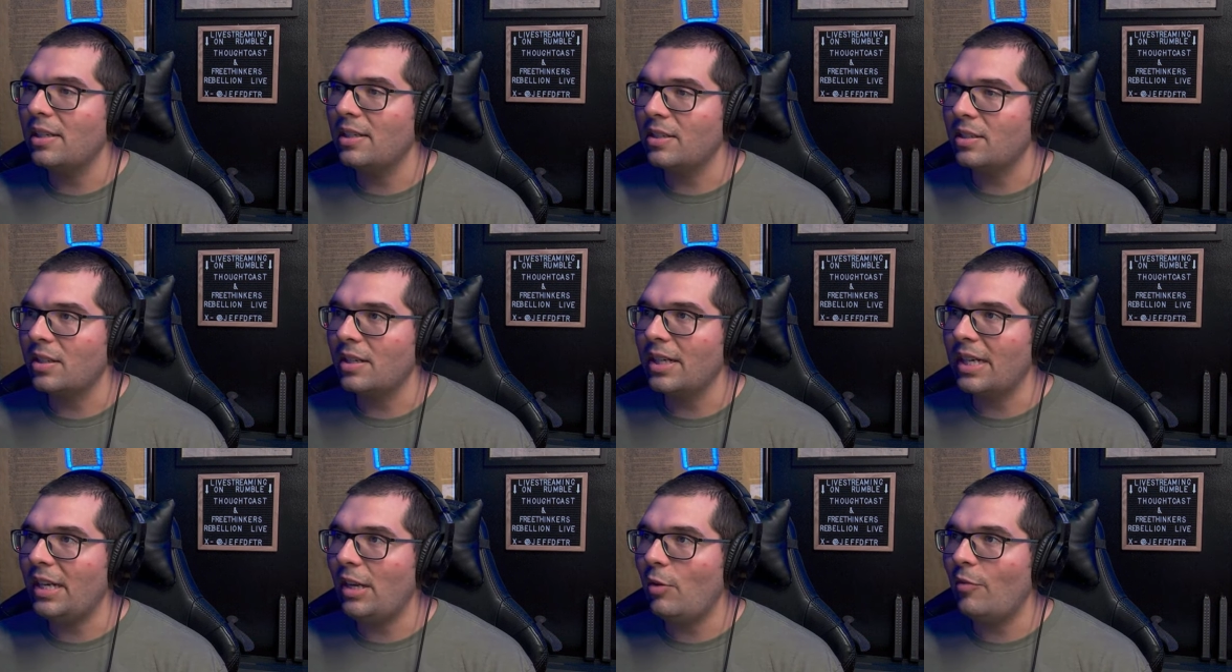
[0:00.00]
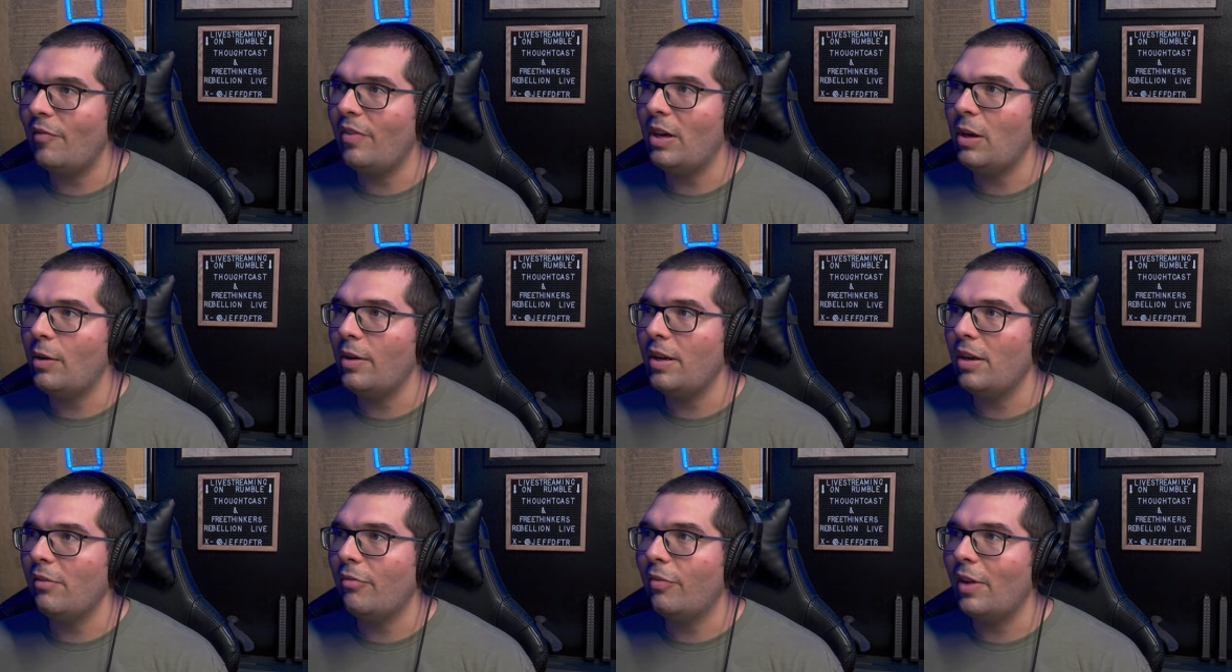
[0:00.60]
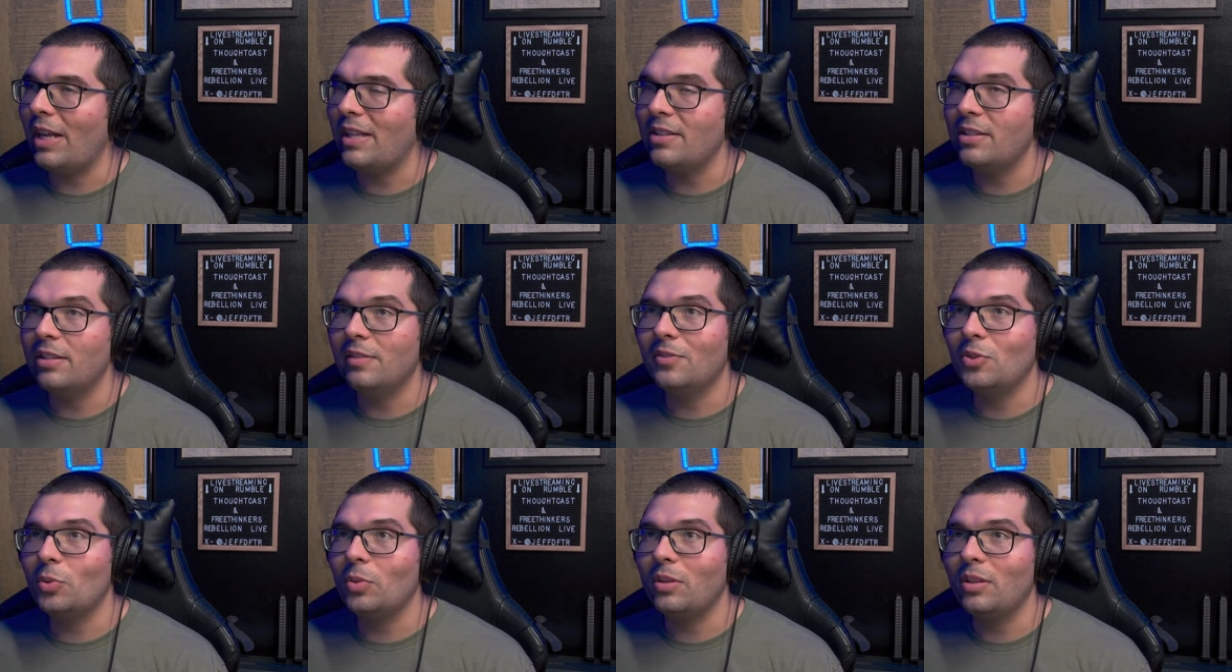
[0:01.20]
It's going to get very
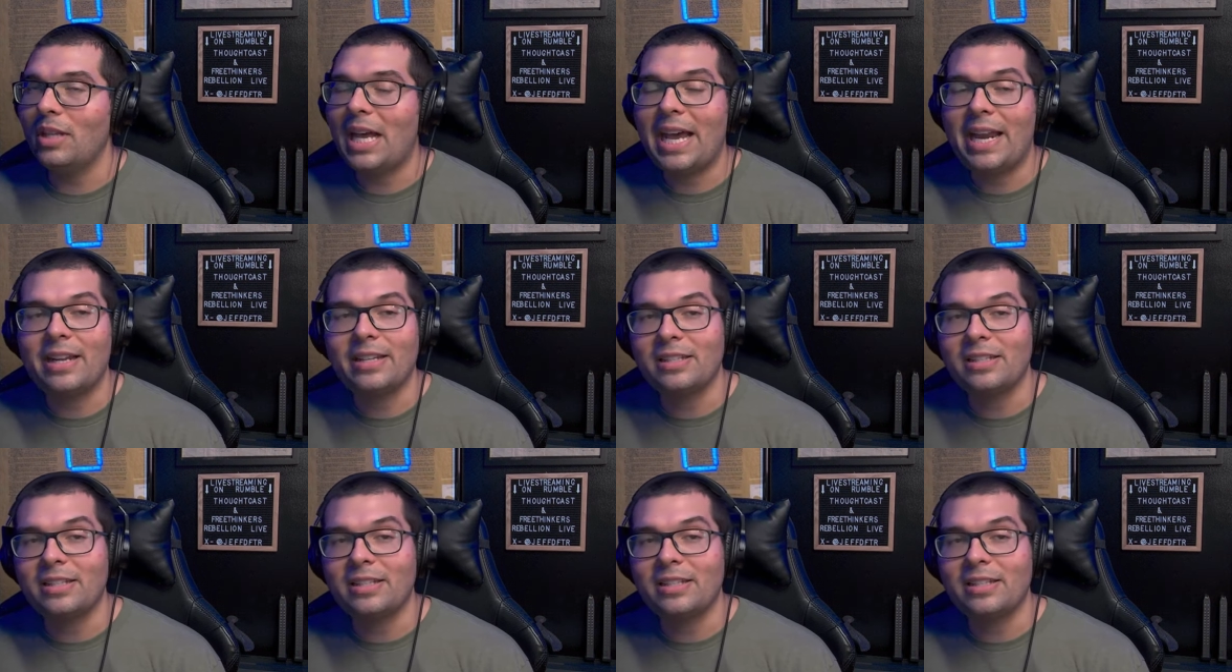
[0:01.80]
offensive to a lot